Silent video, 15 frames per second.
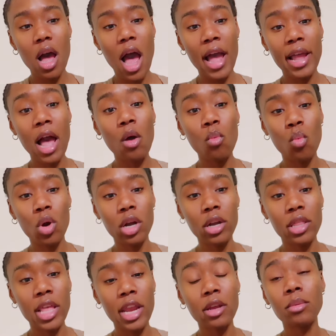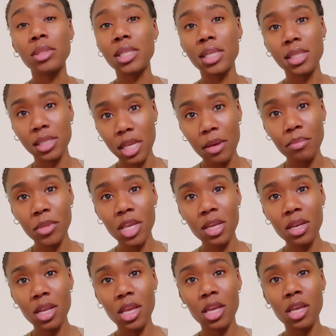I got word that it was
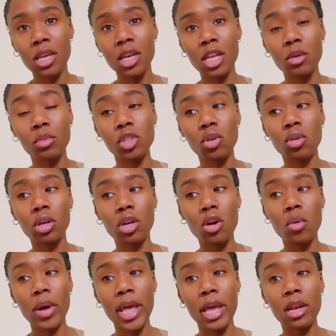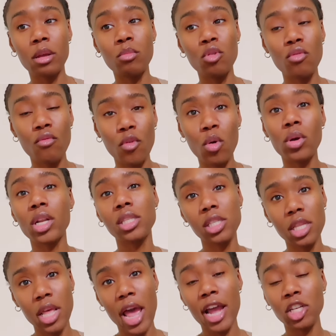accepted and it was going to go ahead and move forward
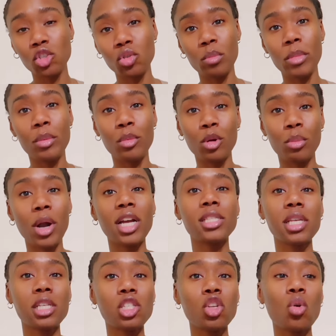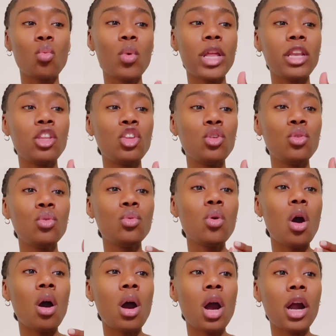into the actual med board process. So when you
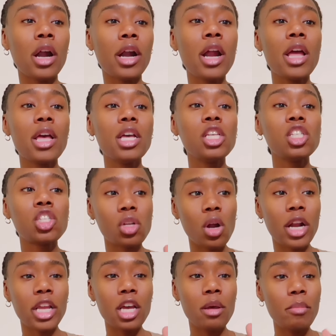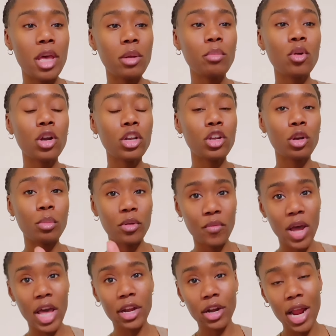are starting a med board, your
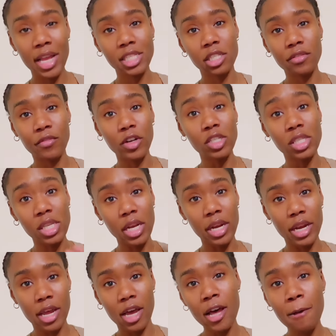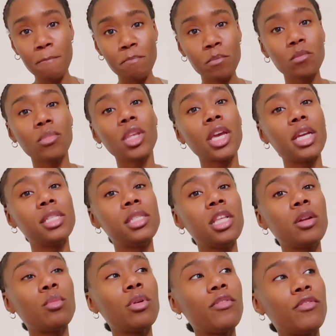provider has to first send it up. It's
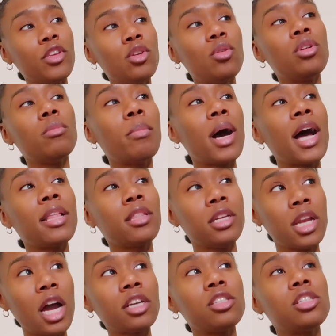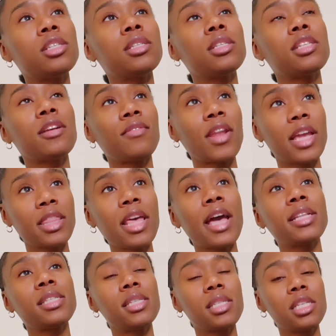then reviewed by the doctors and stuff like
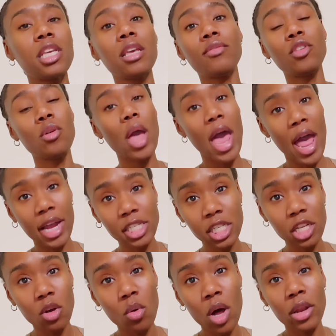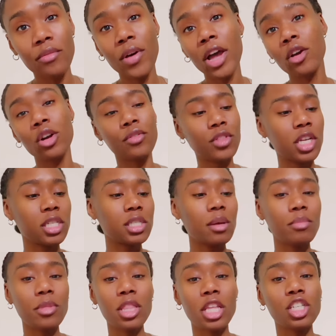that to see if you actually qualify or if there's
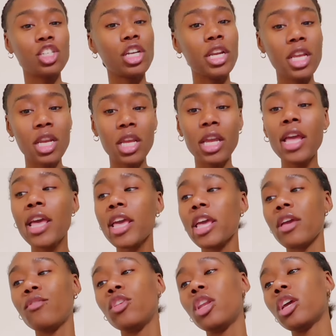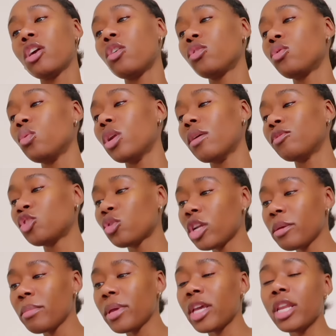something that you're needing, if you didn't go through enough
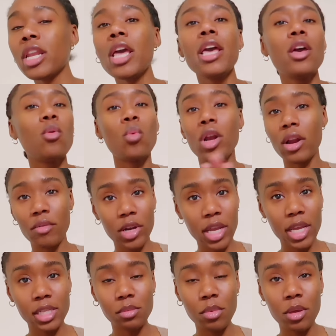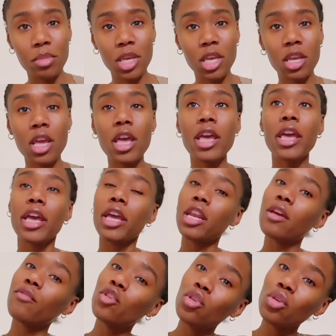treatment, whatever the case may be. And
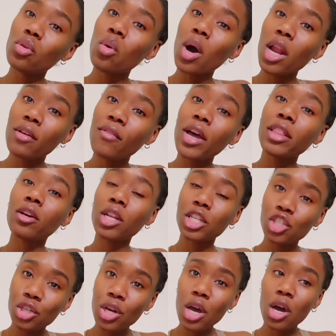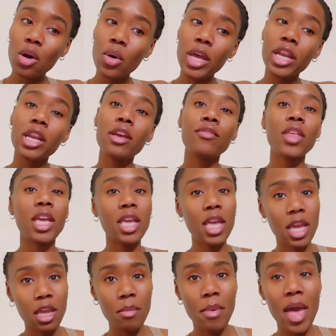if you do qualify, they'll let you know. And if they
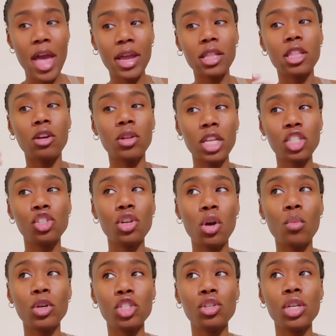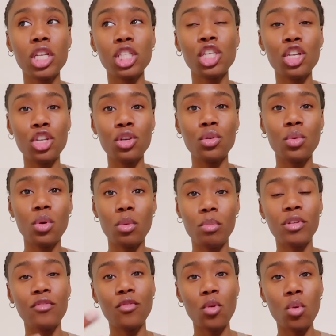kick it back, they'll let you know what you need to do
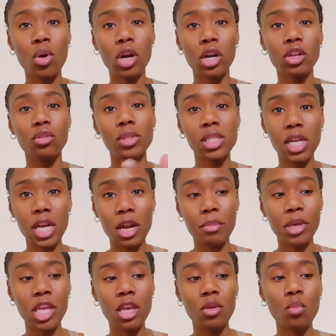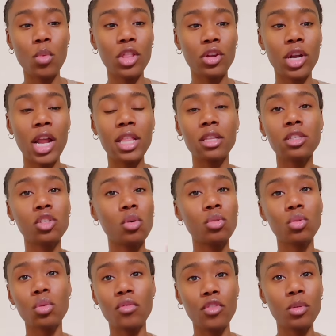before you send it up again, whether or not it's going
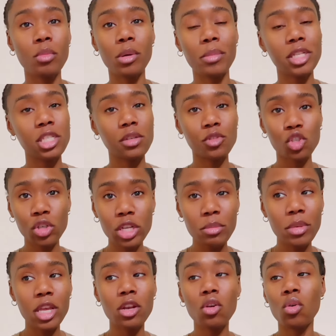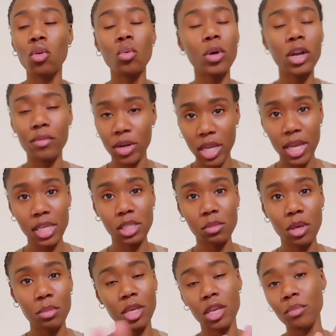through a few more months of treatment or whatever the case
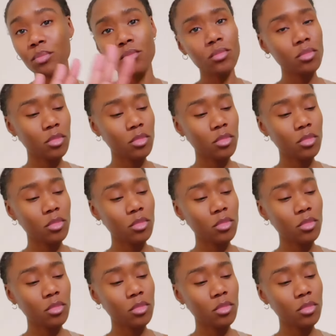may be.